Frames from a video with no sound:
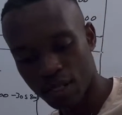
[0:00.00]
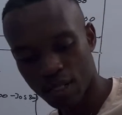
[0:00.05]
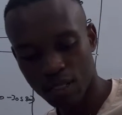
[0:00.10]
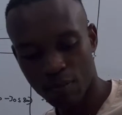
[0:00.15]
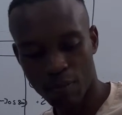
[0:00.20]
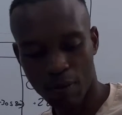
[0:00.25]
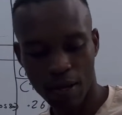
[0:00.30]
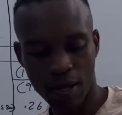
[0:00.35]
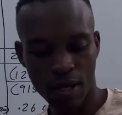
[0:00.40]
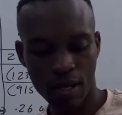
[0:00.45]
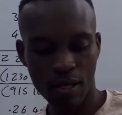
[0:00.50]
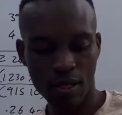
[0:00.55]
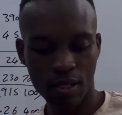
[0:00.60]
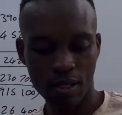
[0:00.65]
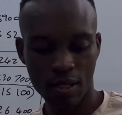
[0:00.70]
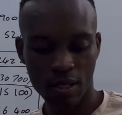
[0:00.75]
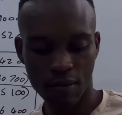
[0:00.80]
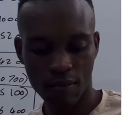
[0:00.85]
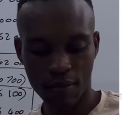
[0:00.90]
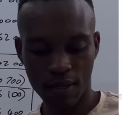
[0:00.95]
paid,
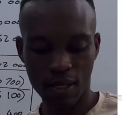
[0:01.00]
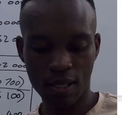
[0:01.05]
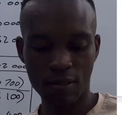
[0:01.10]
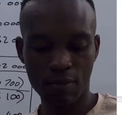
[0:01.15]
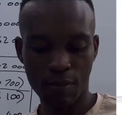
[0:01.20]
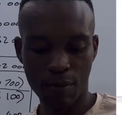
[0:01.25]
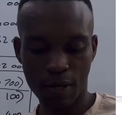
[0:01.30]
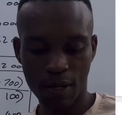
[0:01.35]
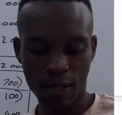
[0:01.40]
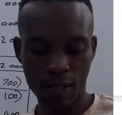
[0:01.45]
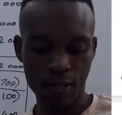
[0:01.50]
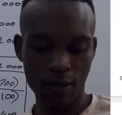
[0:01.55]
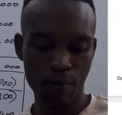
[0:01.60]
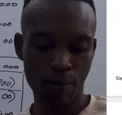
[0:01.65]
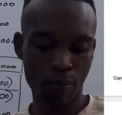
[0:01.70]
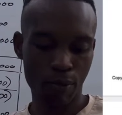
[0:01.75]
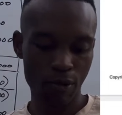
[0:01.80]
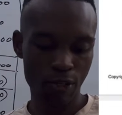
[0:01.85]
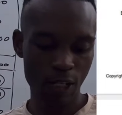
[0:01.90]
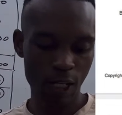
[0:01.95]
dividends paid,
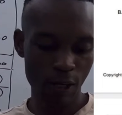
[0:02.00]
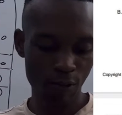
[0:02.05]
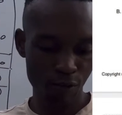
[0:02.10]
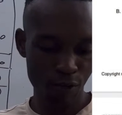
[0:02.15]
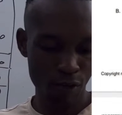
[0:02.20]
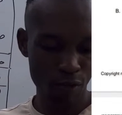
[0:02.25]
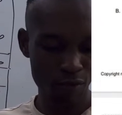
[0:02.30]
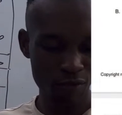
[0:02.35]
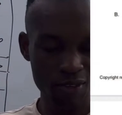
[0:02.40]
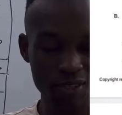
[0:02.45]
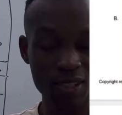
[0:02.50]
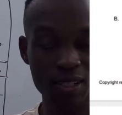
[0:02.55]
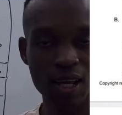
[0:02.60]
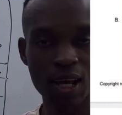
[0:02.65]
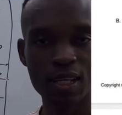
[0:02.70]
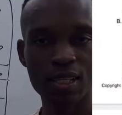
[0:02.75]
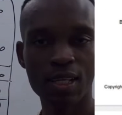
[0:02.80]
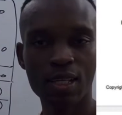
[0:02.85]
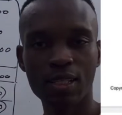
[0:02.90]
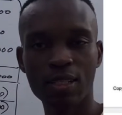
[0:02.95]
proceed from fixed
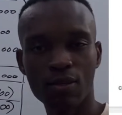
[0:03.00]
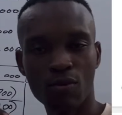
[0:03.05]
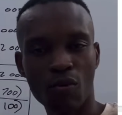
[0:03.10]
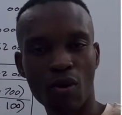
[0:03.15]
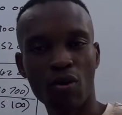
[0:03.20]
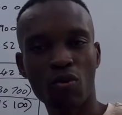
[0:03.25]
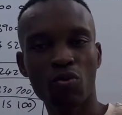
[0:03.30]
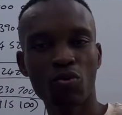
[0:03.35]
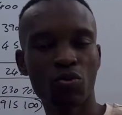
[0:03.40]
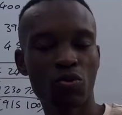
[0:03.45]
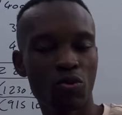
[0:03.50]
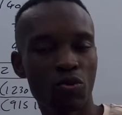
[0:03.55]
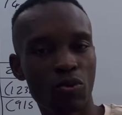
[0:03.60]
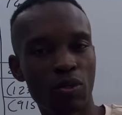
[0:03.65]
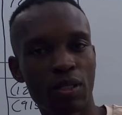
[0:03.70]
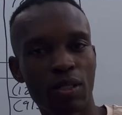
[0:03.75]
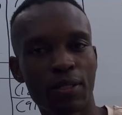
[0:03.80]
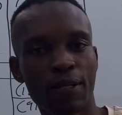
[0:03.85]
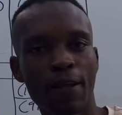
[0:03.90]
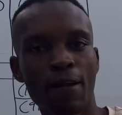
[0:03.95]
assets. We are going to do
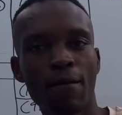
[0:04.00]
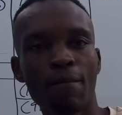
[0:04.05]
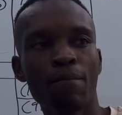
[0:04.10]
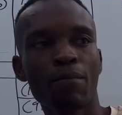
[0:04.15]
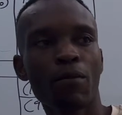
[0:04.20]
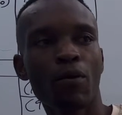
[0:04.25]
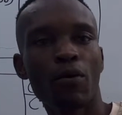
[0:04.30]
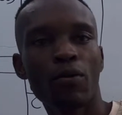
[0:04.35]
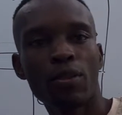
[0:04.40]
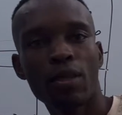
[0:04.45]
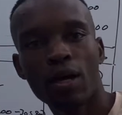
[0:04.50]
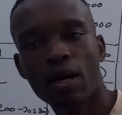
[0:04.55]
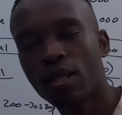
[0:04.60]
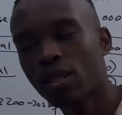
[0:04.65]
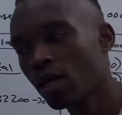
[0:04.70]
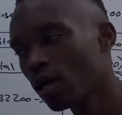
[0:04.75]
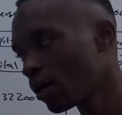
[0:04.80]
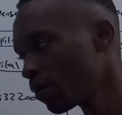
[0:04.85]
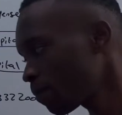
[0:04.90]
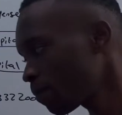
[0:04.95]
it on the other